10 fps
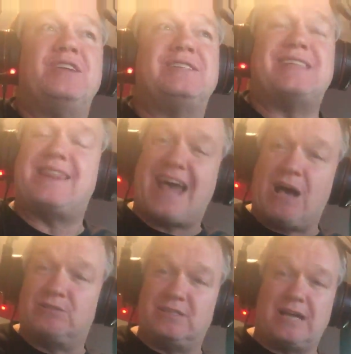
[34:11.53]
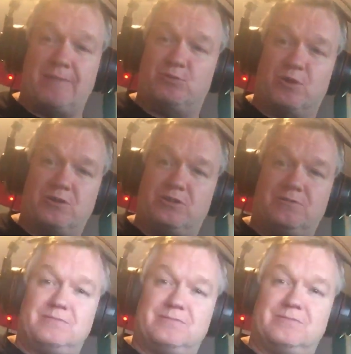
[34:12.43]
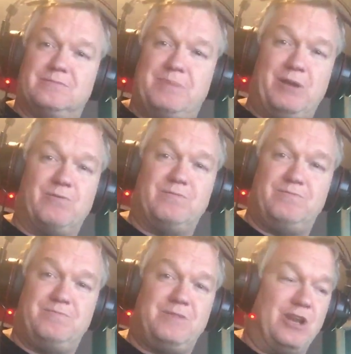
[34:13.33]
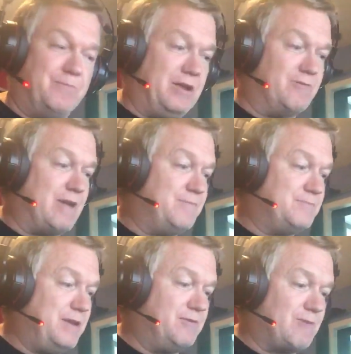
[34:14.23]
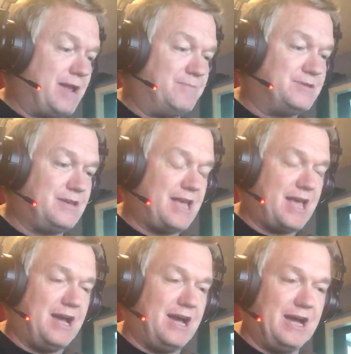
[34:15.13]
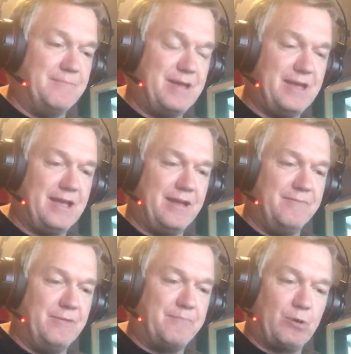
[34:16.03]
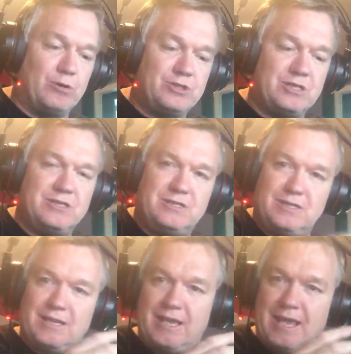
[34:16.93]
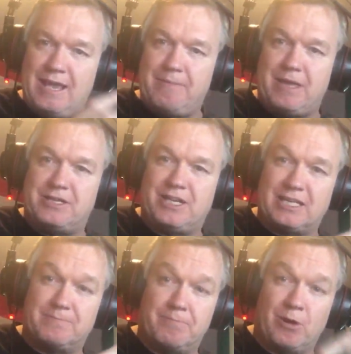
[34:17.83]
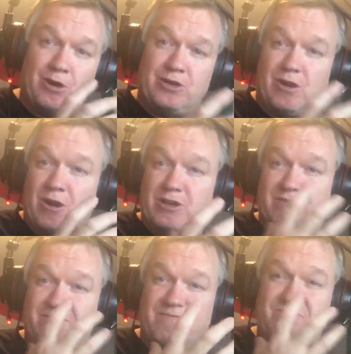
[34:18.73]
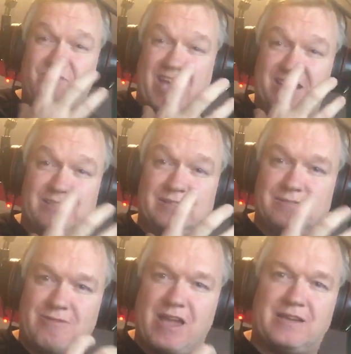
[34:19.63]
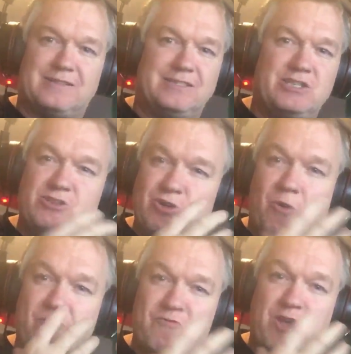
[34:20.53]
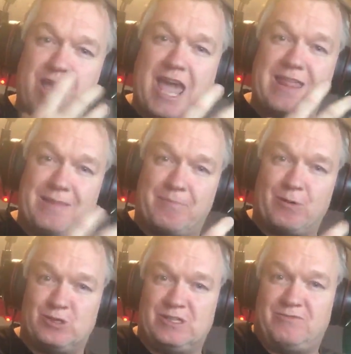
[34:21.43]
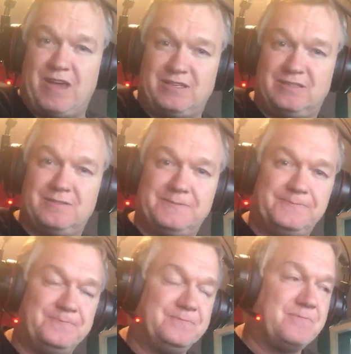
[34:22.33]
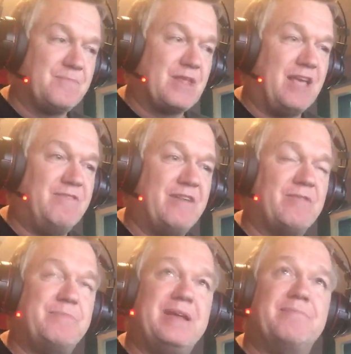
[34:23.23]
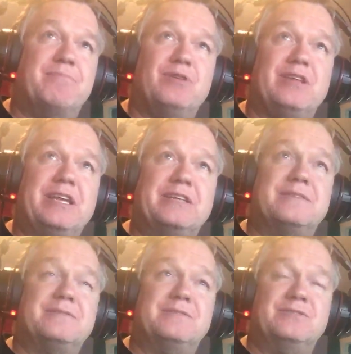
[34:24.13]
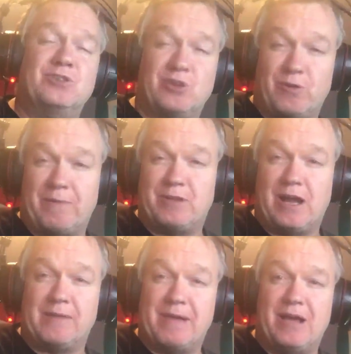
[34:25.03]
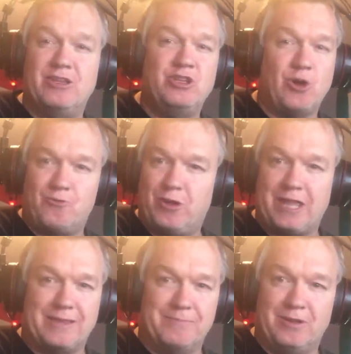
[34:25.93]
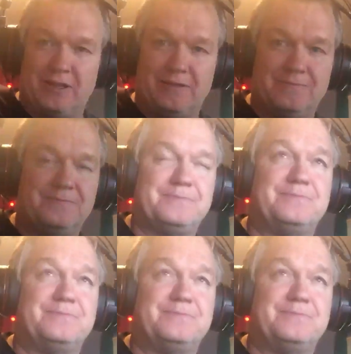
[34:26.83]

this is 1,000 times worse. Being raped. The person's image gets burned on your face, right? You don't forget the person's face. If you ever been bullied, you'll know what I'm talking about. You don't forget the bully.